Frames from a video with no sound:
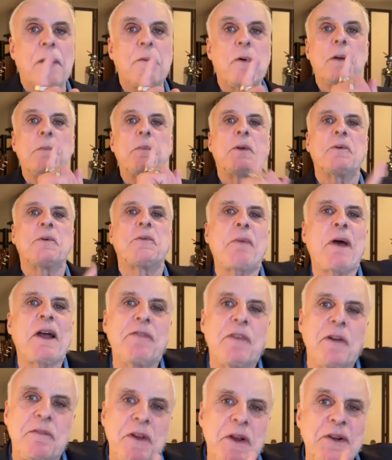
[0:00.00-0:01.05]
I want to be
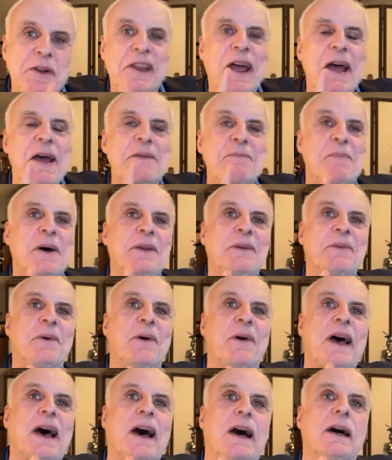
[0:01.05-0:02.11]
respectful of your time, but
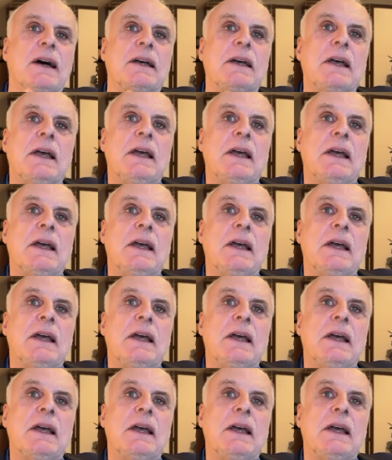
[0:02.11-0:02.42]
uh,